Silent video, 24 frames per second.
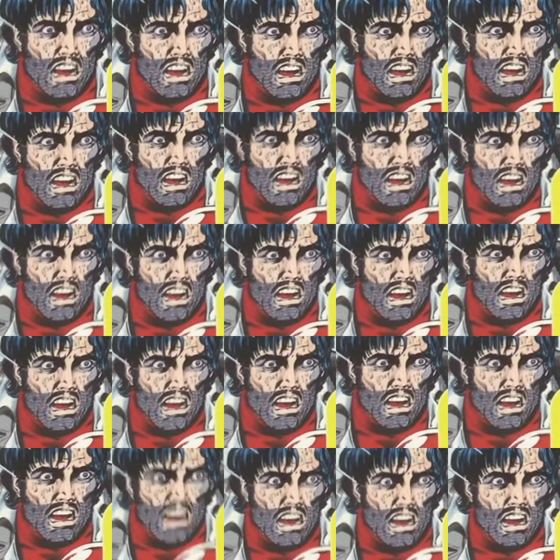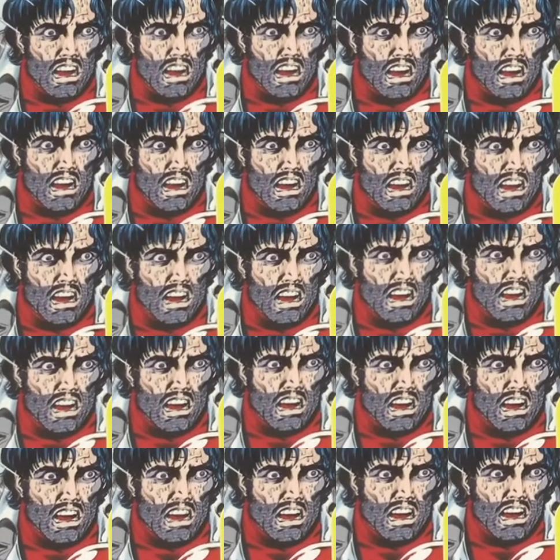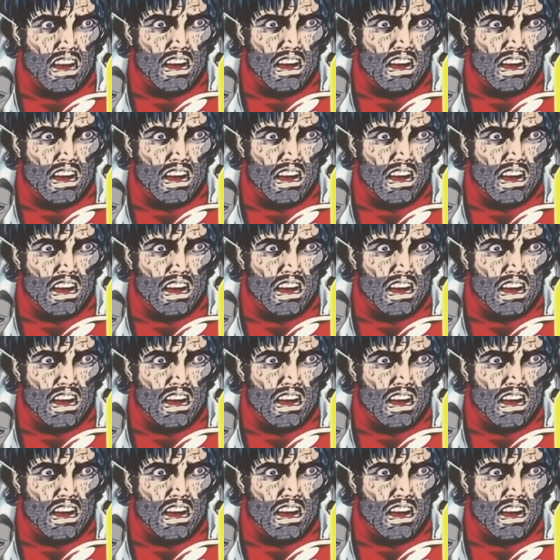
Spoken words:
can't use super glue accelerator